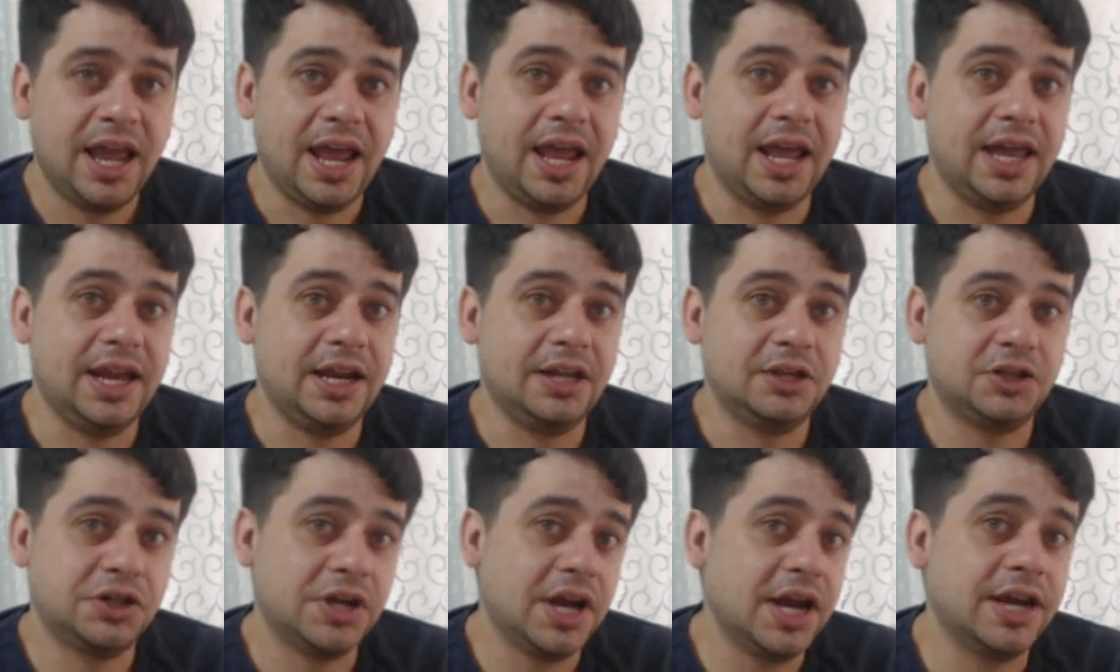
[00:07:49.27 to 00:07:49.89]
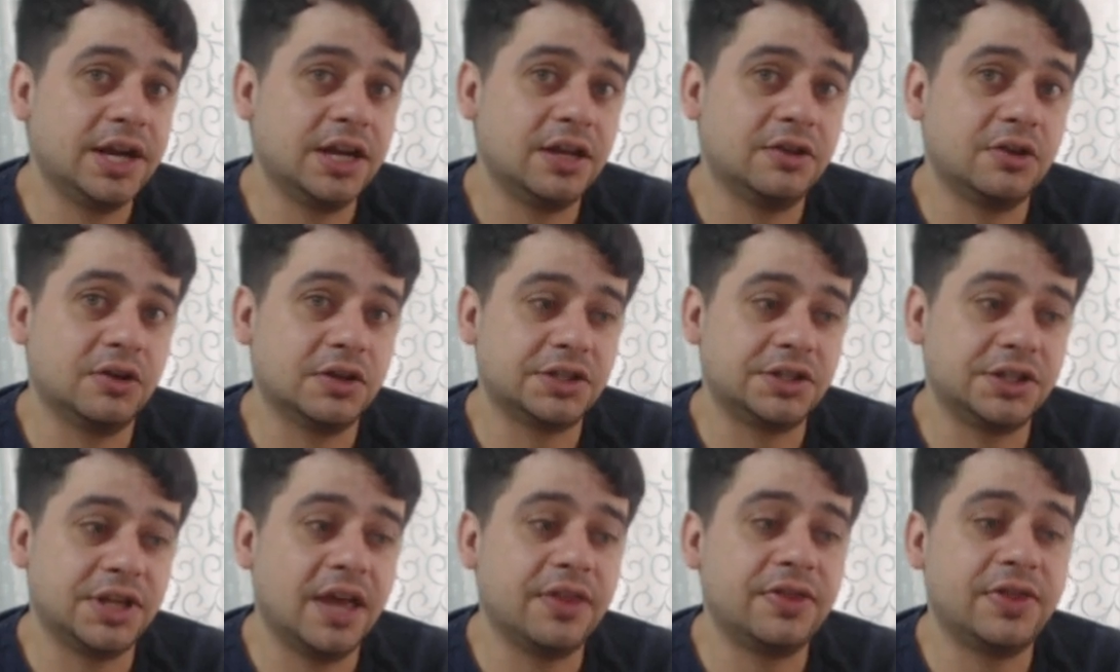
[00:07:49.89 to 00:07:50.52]
And in China,
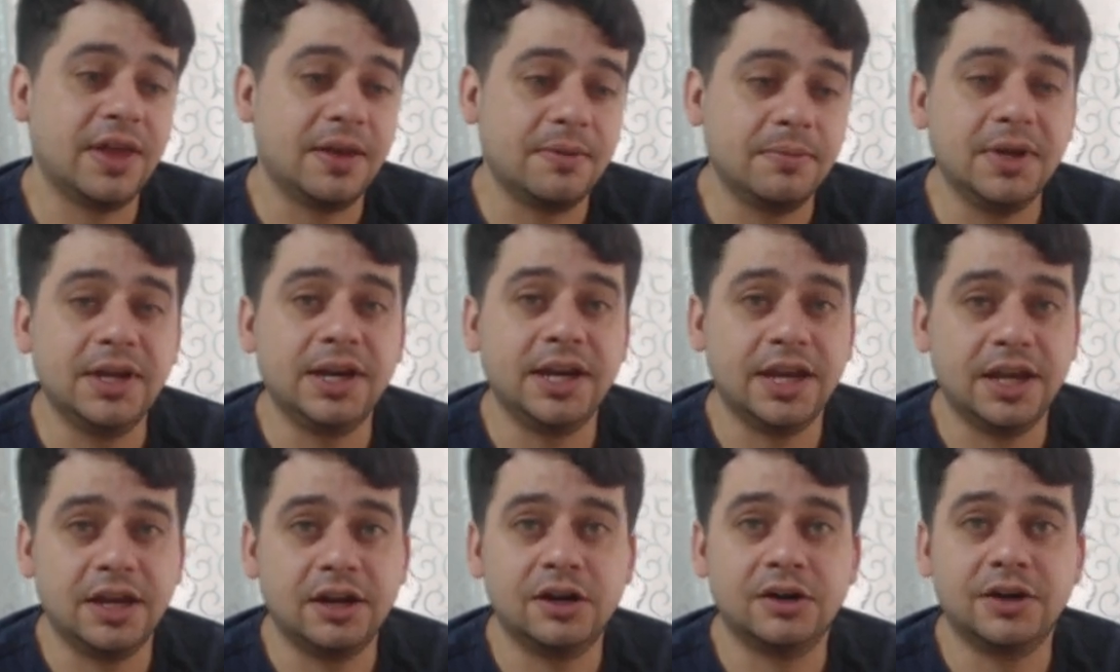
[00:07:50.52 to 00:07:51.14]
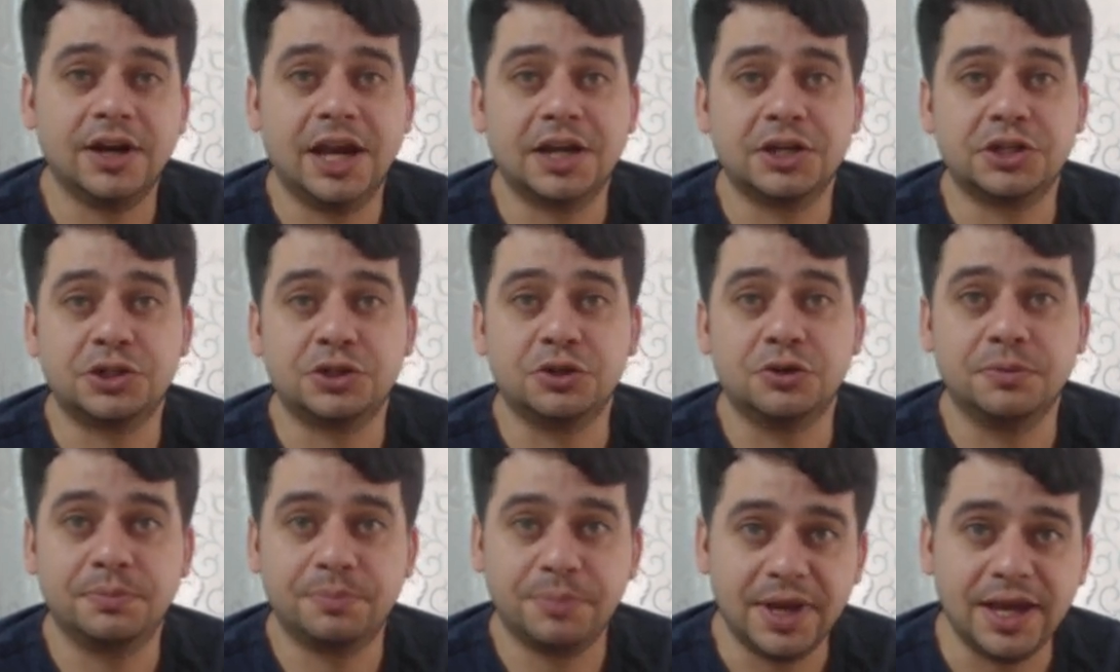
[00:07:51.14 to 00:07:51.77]
there's not that many
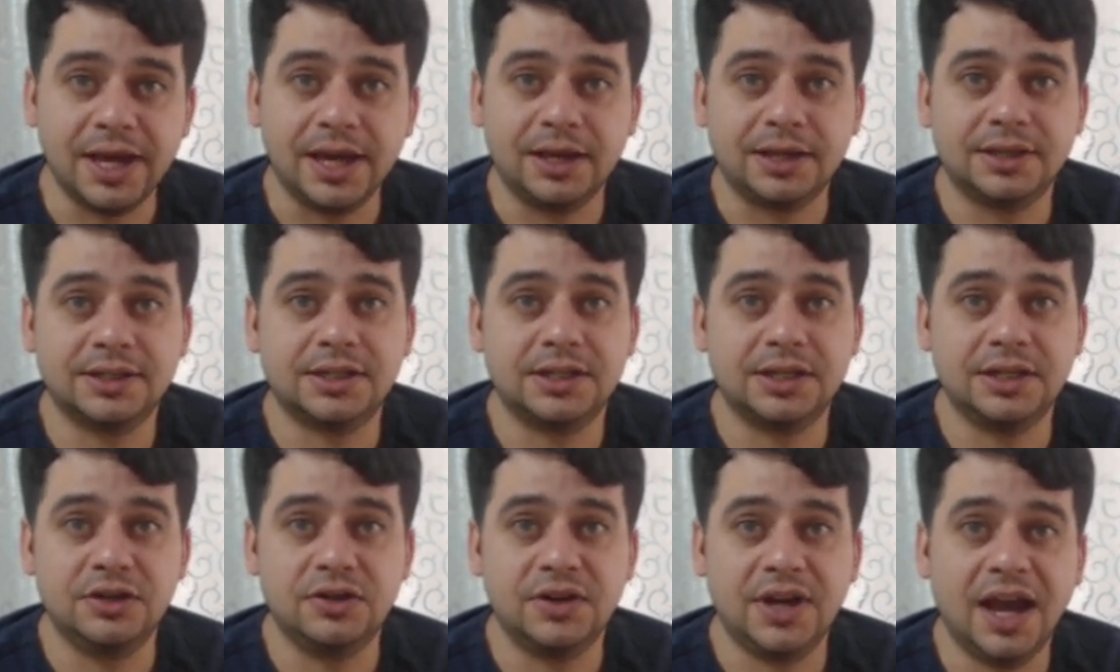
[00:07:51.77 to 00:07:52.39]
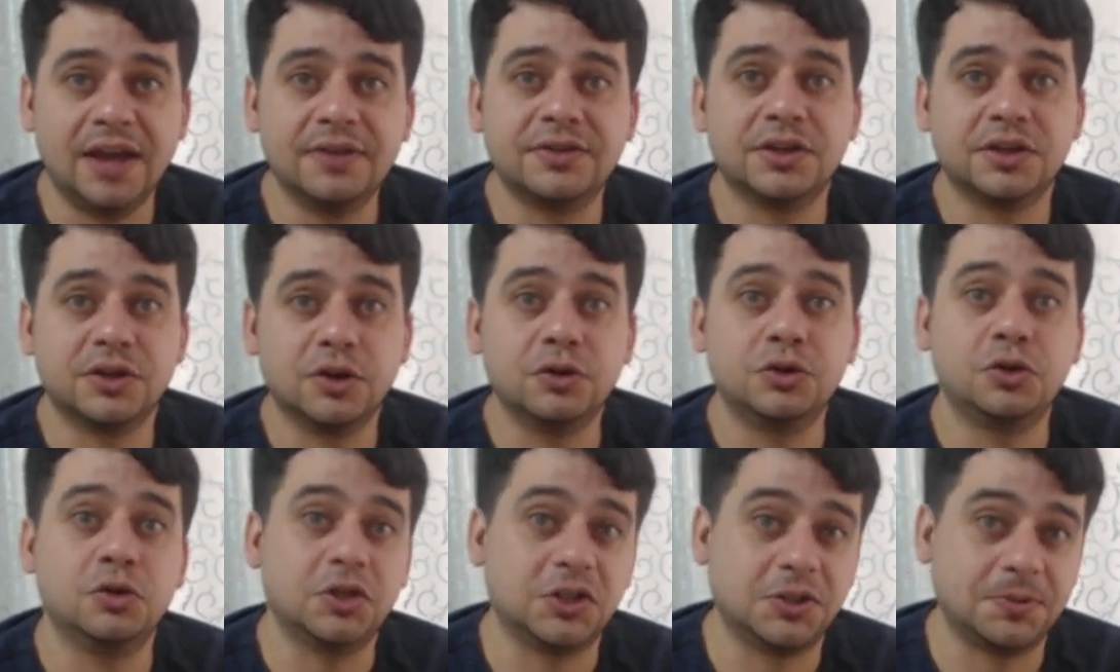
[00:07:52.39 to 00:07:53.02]
international banks, and you have to
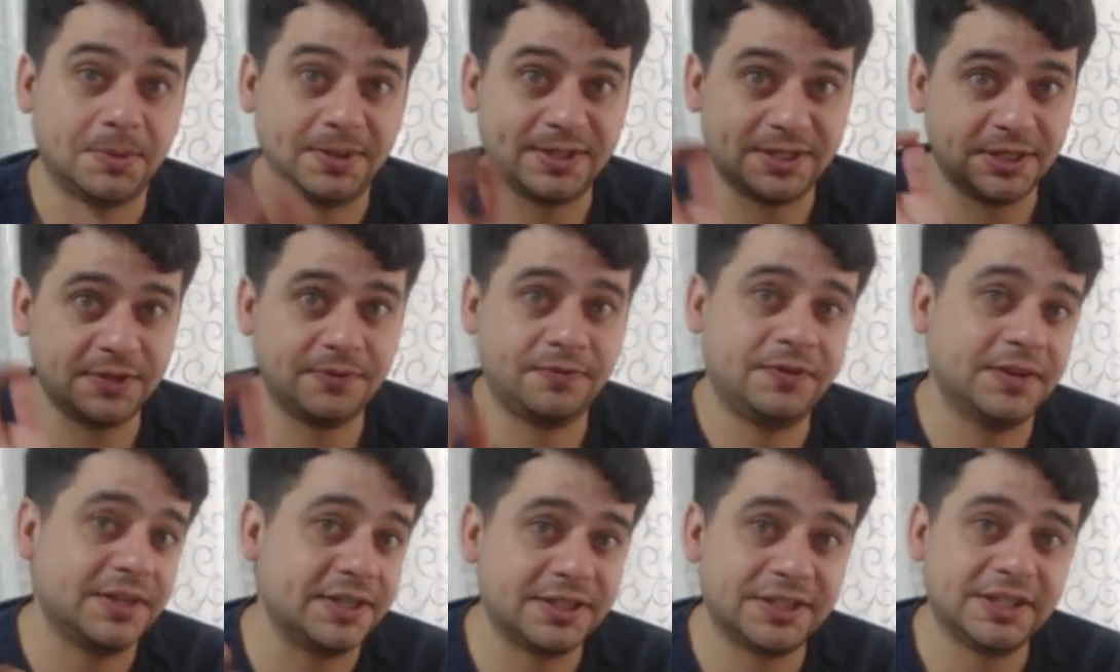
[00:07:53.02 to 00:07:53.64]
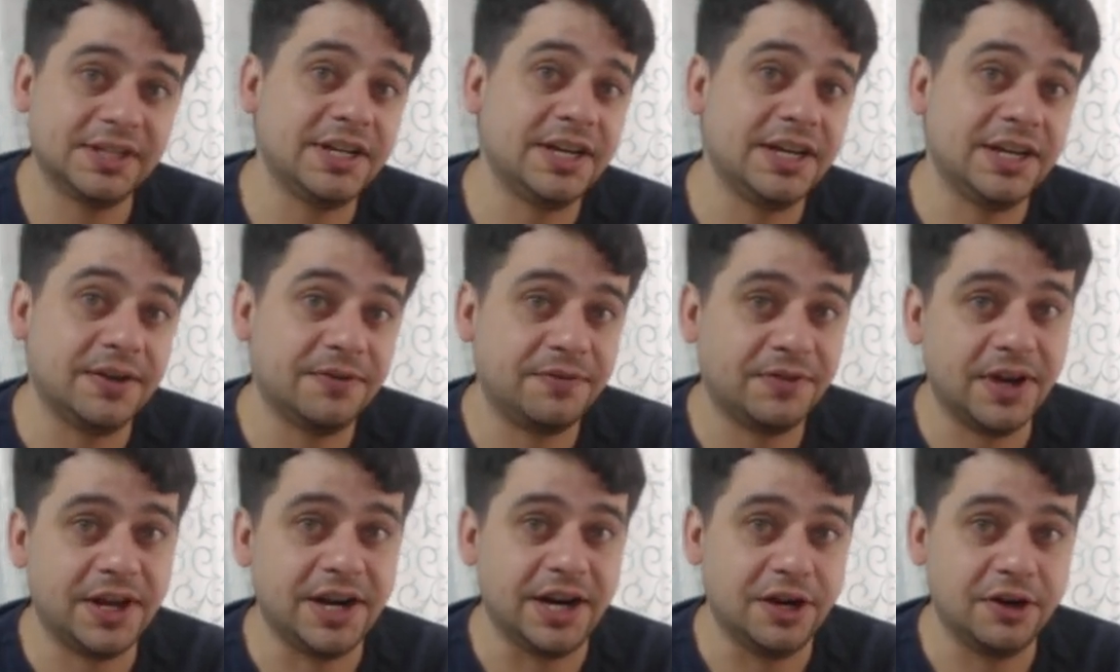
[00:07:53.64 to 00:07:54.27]
go to a specific city to
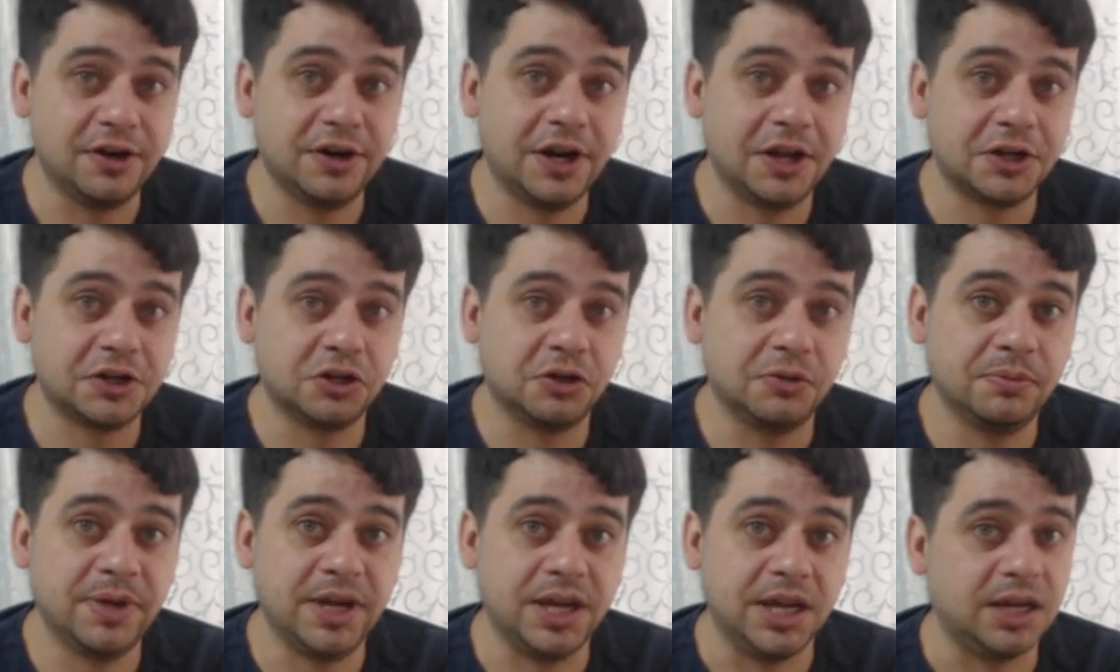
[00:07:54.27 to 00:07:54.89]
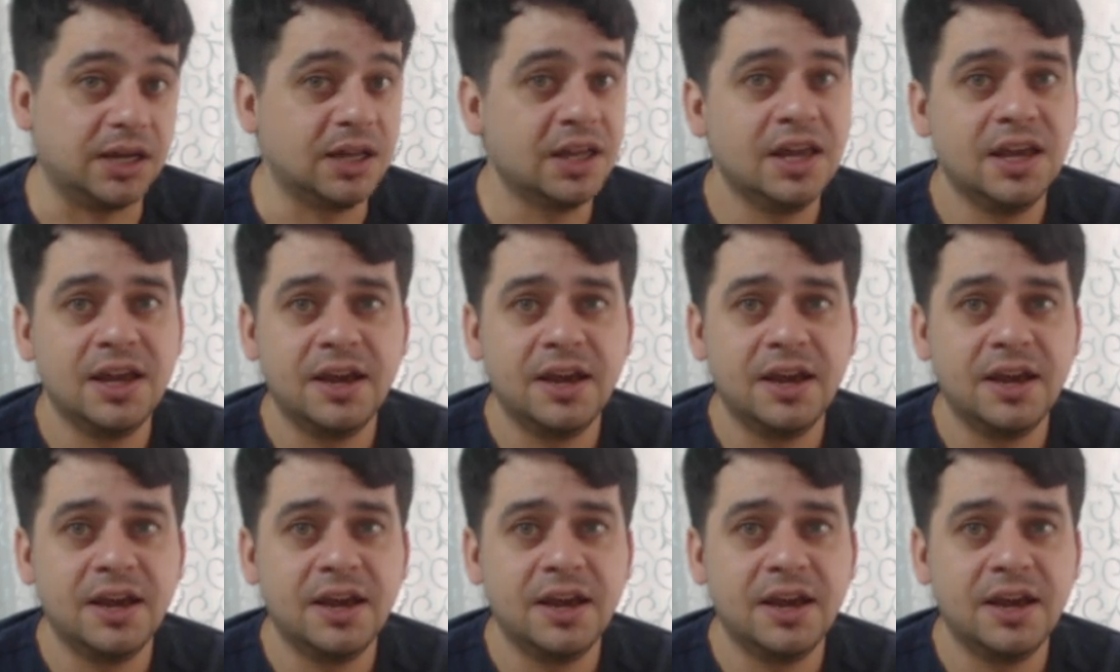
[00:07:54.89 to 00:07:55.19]
find an international bank.